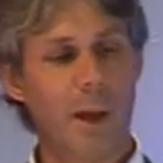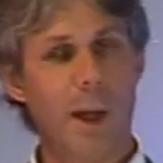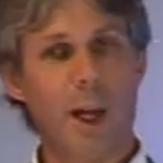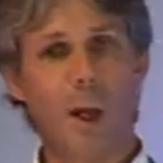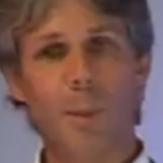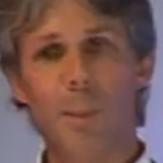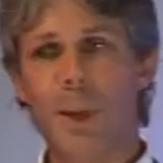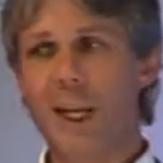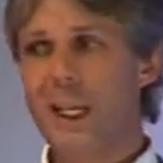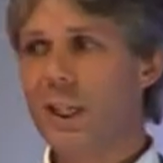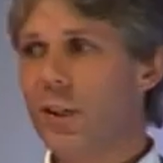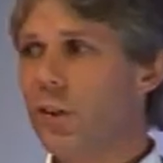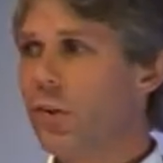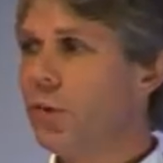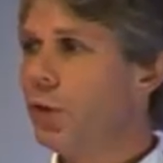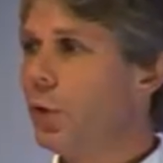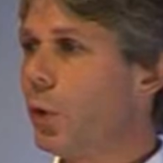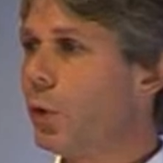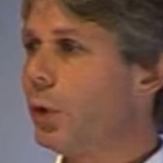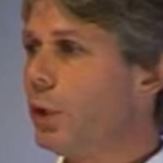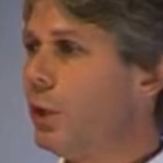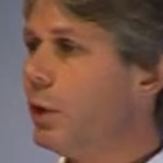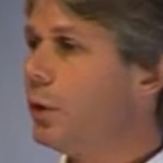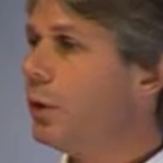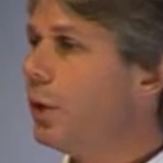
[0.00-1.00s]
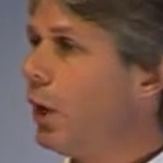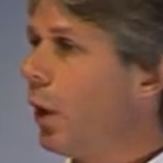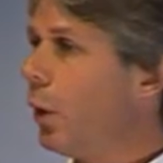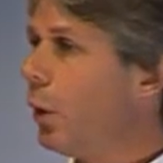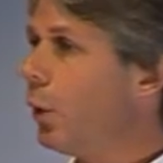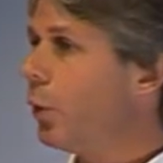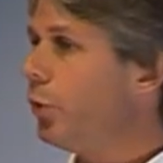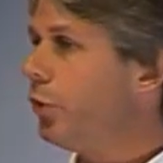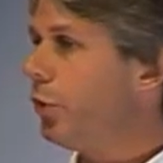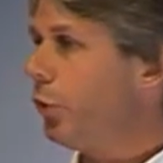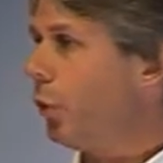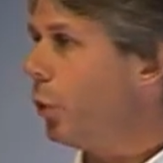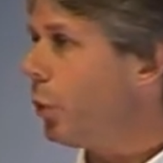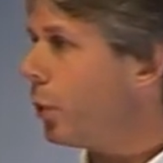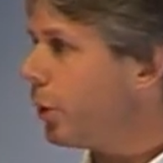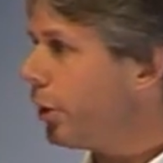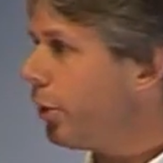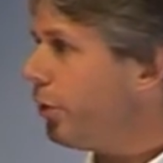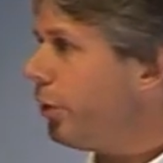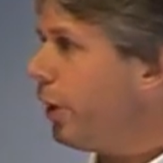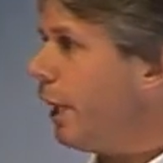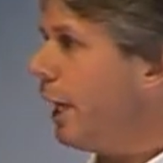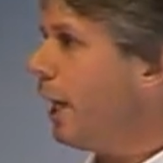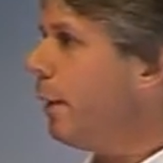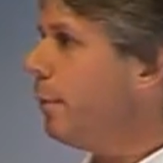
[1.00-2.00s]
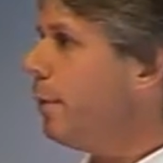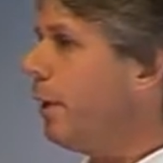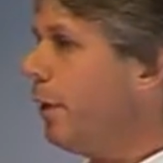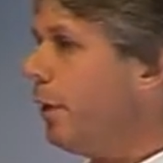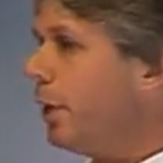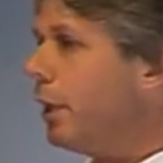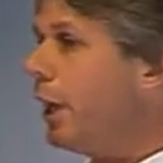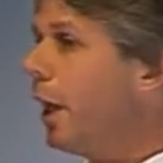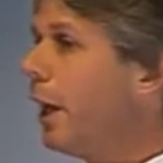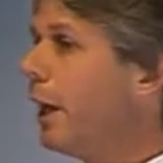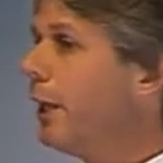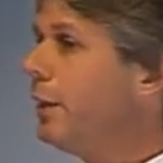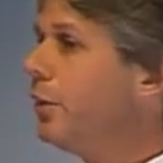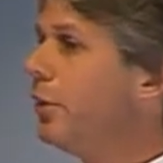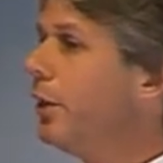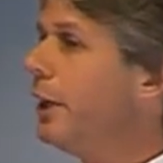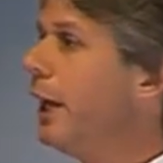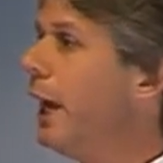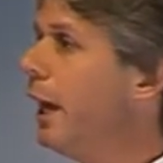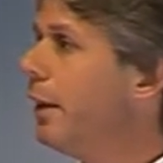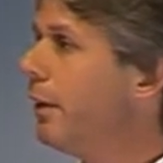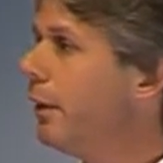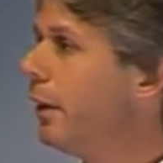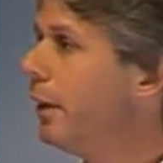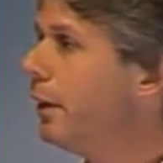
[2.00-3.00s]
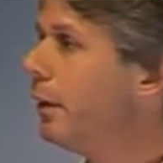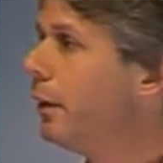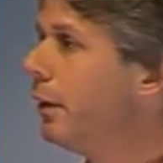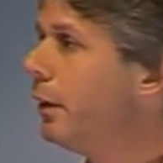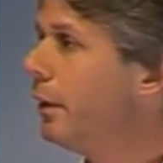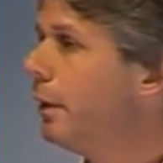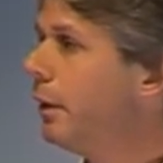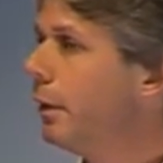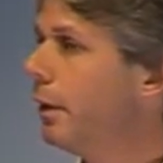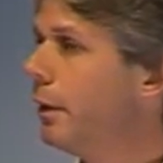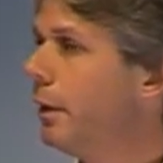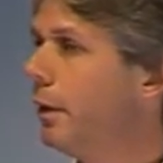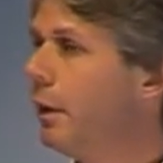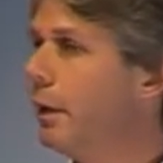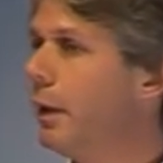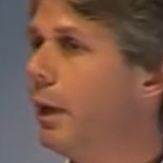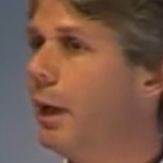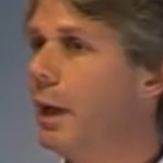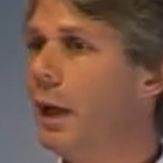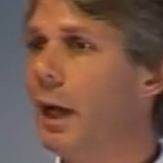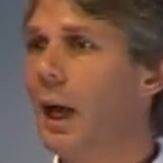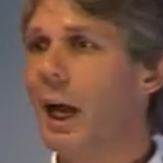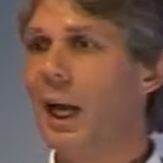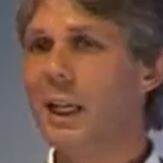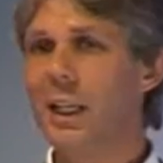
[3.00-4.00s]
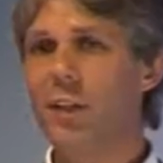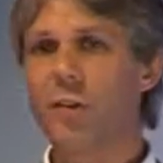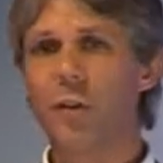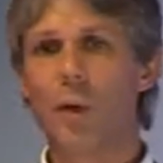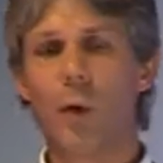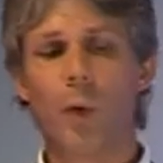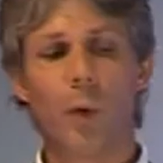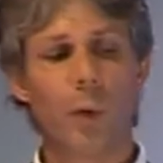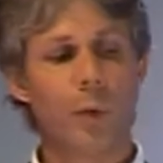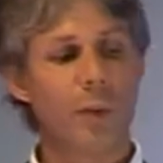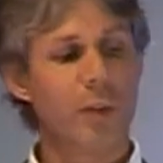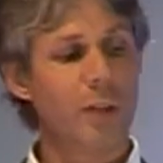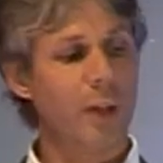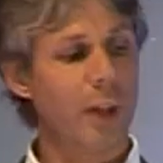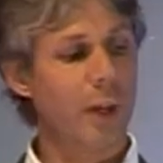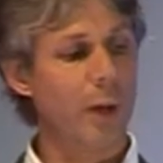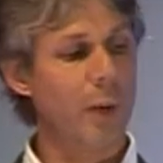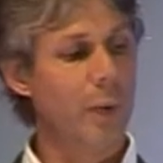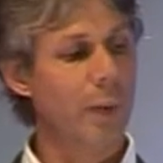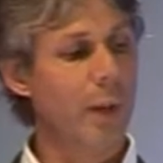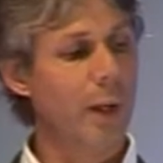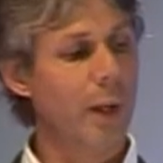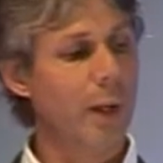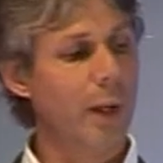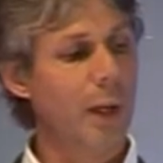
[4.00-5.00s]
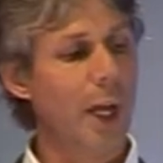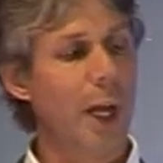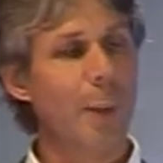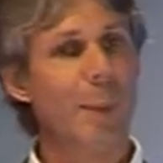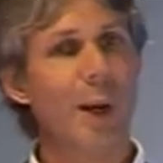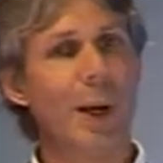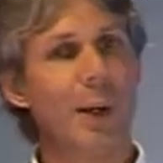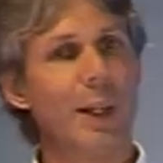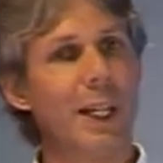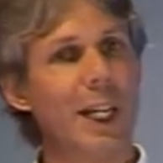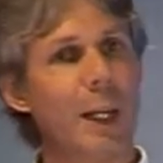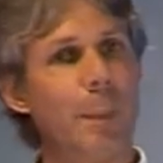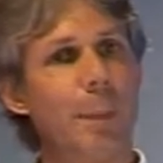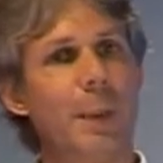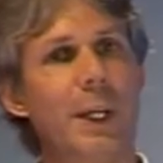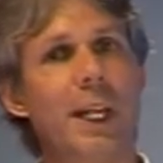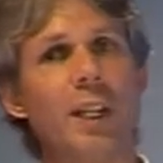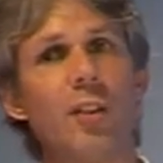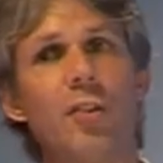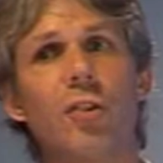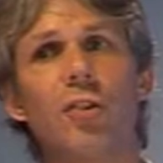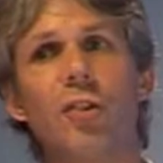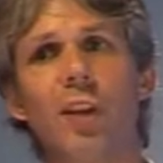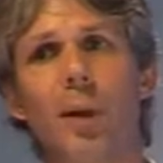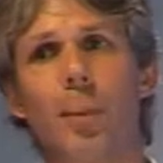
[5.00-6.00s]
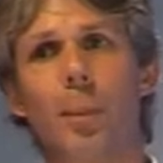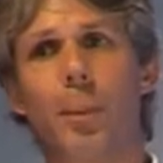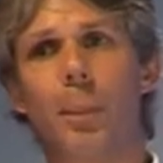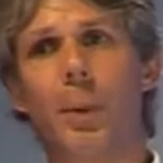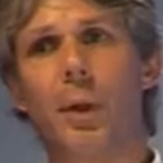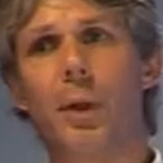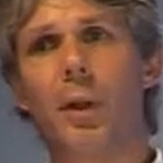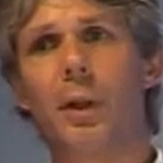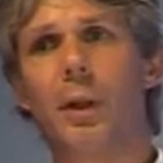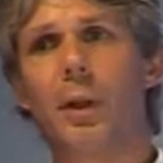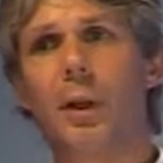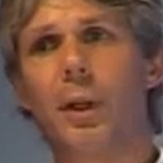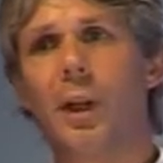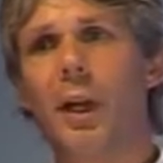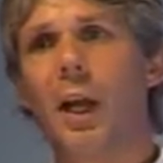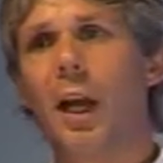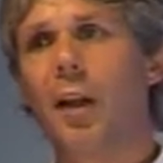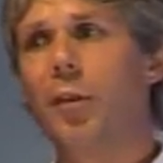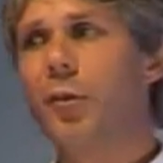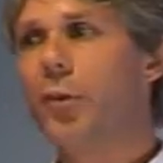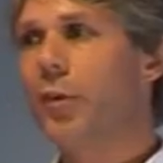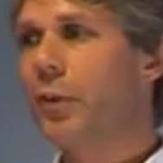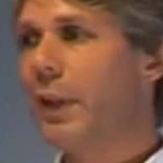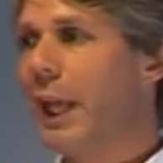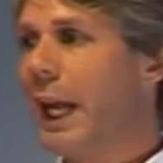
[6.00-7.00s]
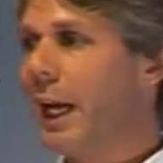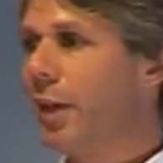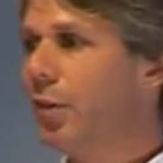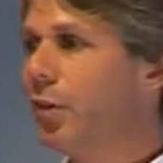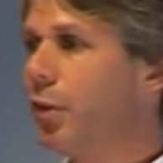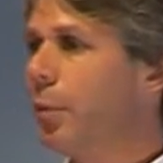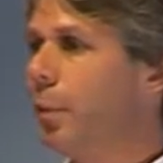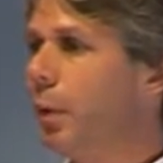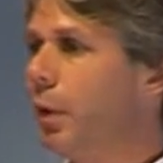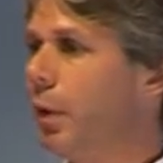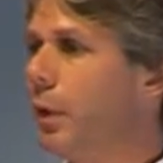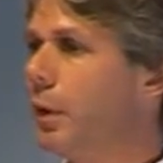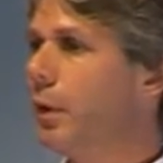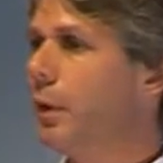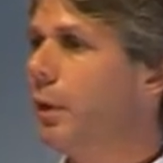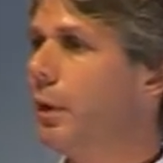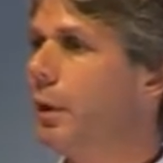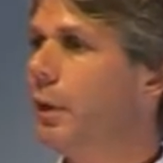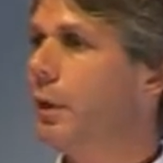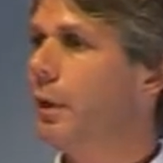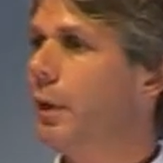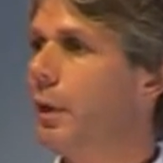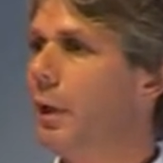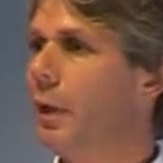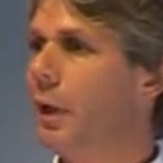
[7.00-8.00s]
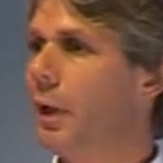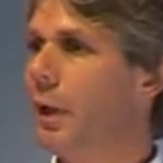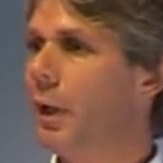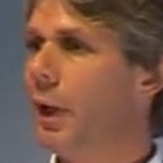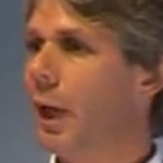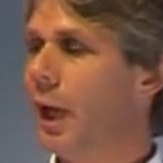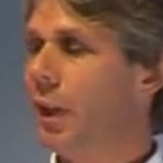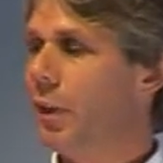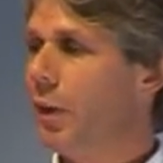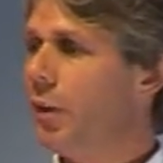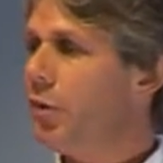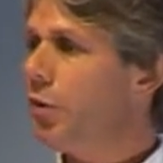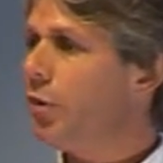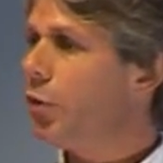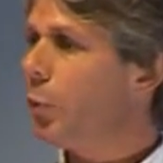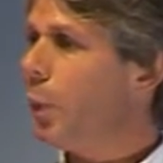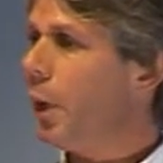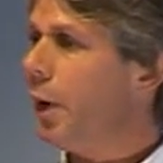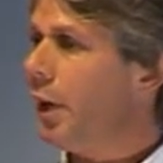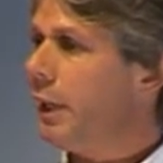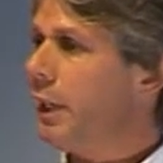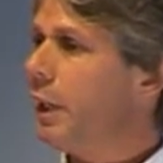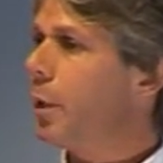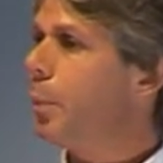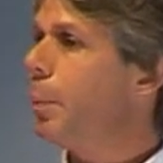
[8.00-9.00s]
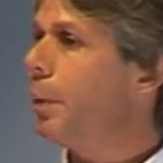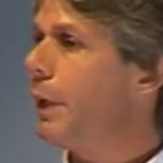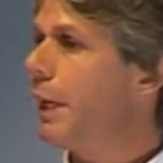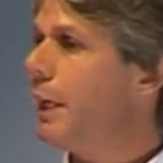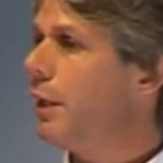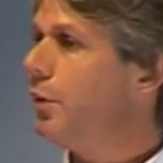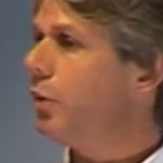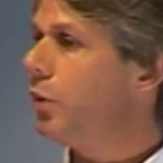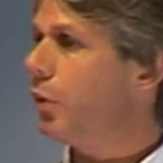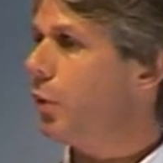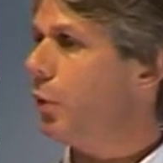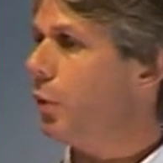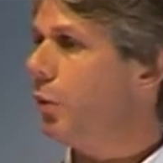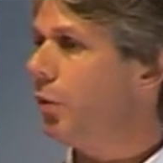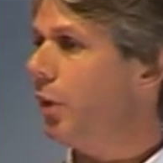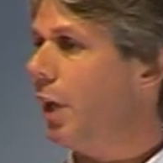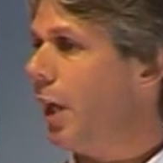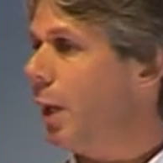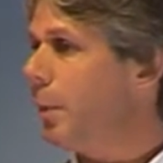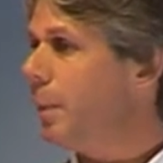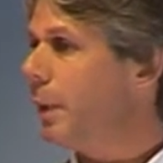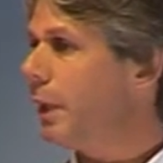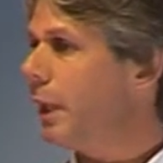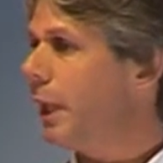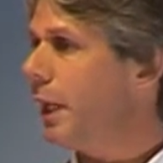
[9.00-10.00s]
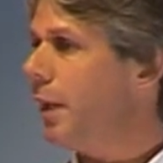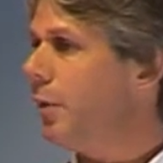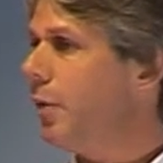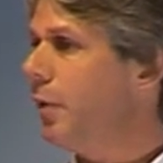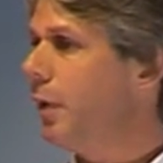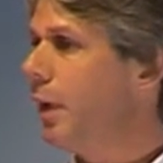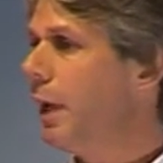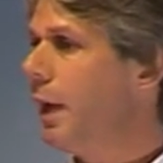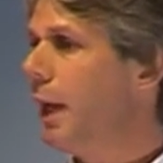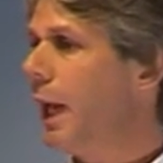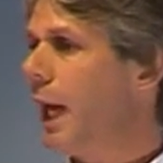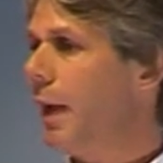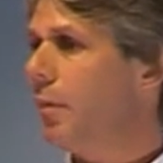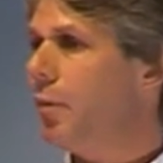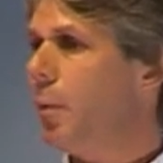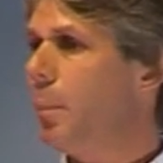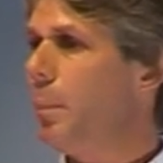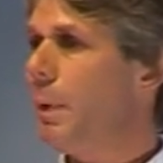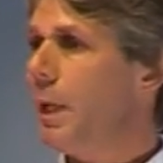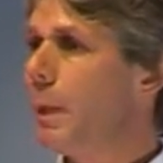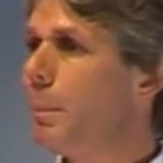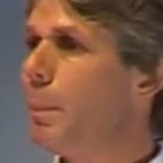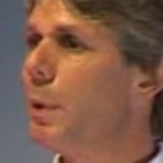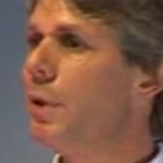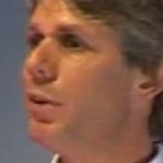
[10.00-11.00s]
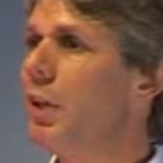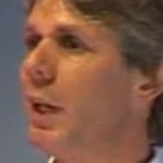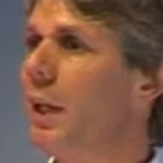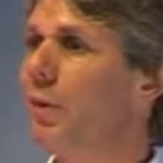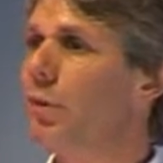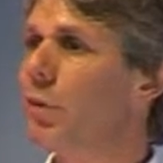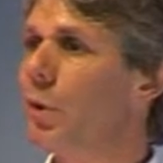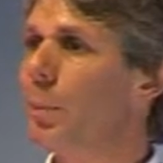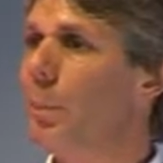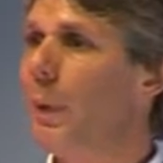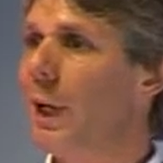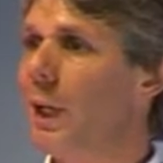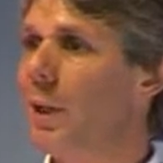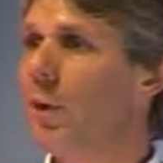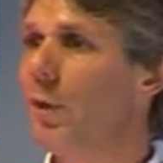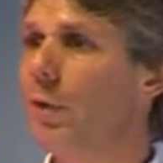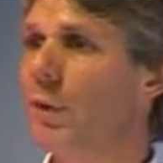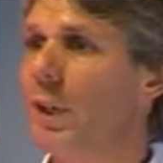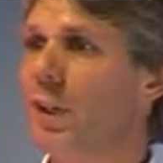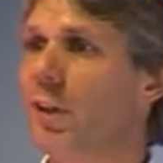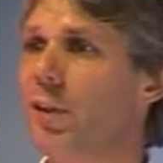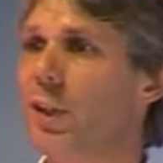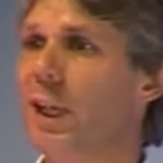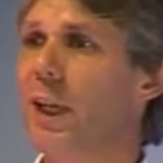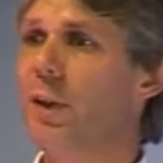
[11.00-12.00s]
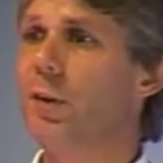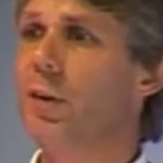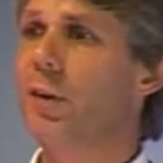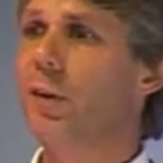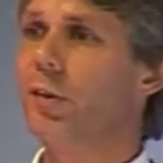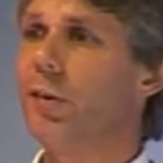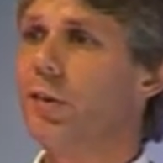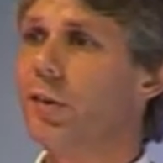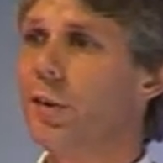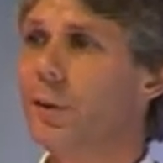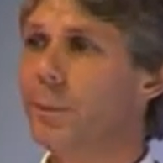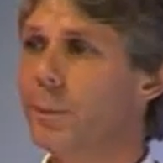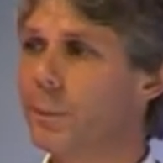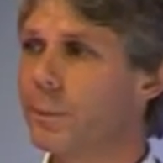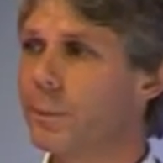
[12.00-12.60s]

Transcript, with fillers: and making sure that your goals are all the same, they're aligned together. And it's also about keeping it simple and flexible. And this is where NLP tools, I believe, have a big potential benefit to give us.